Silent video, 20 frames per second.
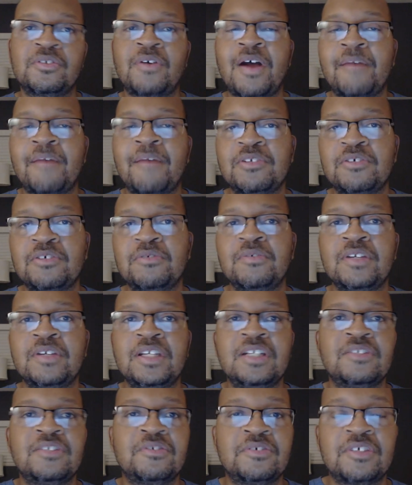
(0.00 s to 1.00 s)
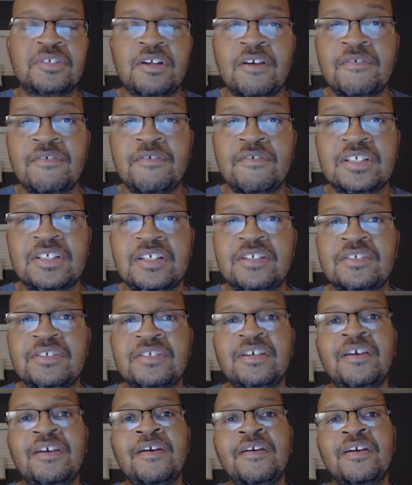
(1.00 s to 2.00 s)
or opportunities or services,
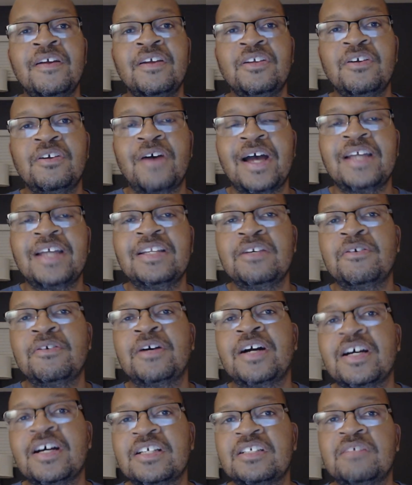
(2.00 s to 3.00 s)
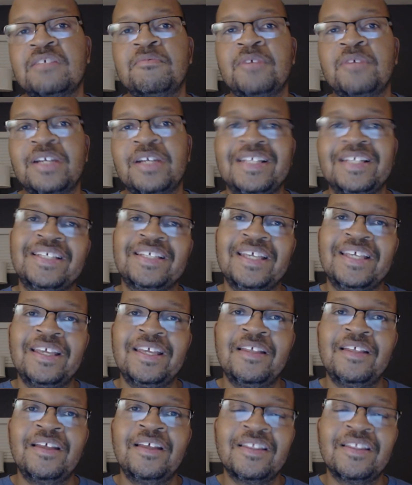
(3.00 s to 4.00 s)
your ideal customer can
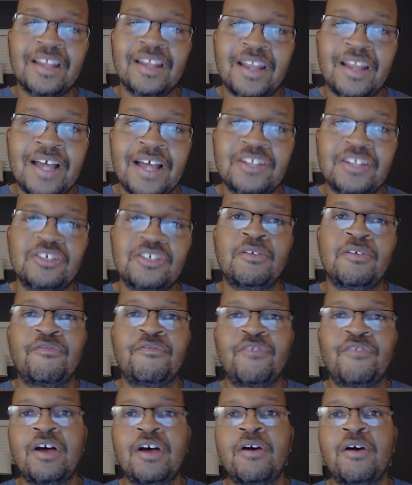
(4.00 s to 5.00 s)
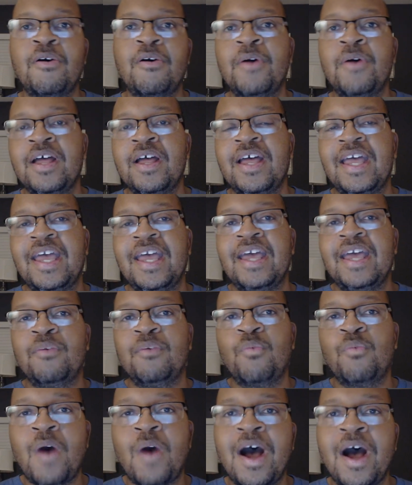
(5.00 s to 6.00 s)
see the logical flow
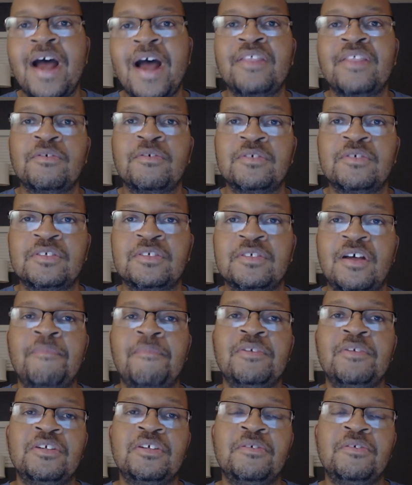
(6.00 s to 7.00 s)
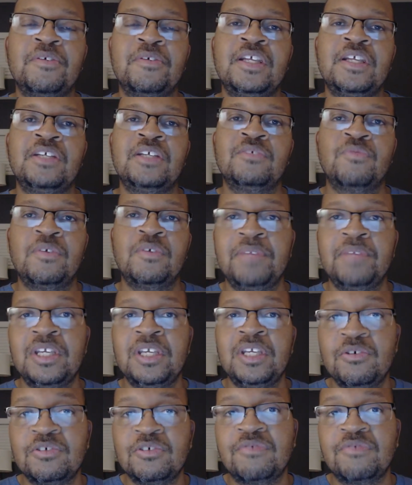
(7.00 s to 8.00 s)
and why those opportunities would be
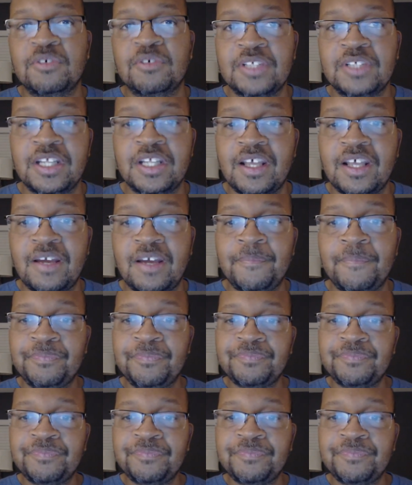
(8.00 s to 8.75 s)
useful to them.